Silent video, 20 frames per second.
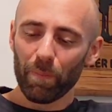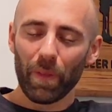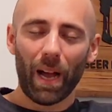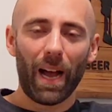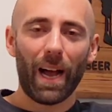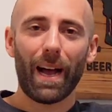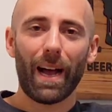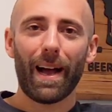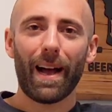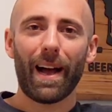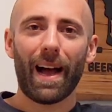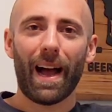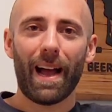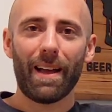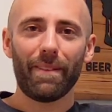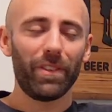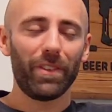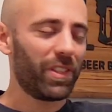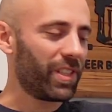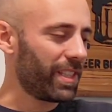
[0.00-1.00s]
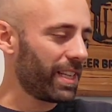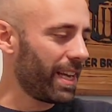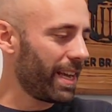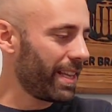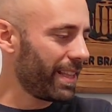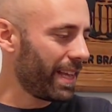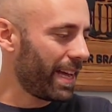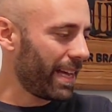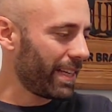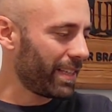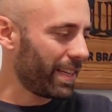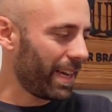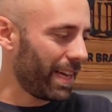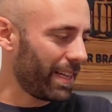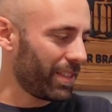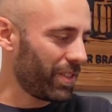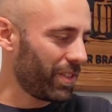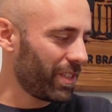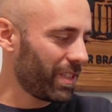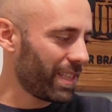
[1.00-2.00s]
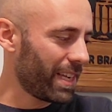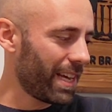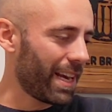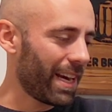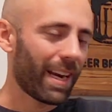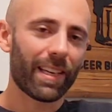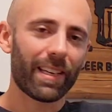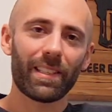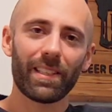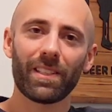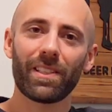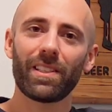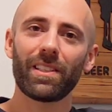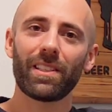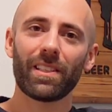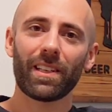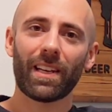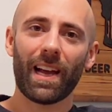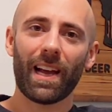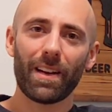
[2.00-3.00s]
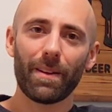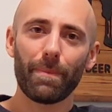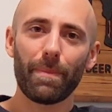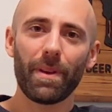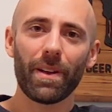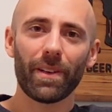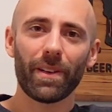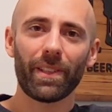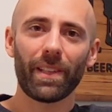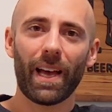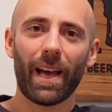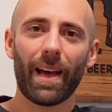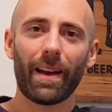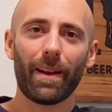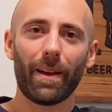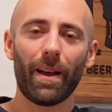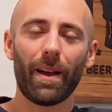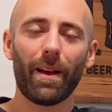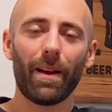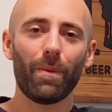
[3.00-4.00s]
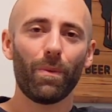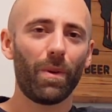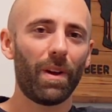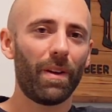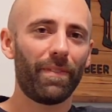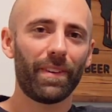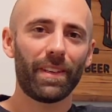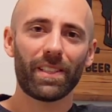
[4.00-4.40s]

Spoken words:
Well, I would say that, as you said, like, this is a kind of beer that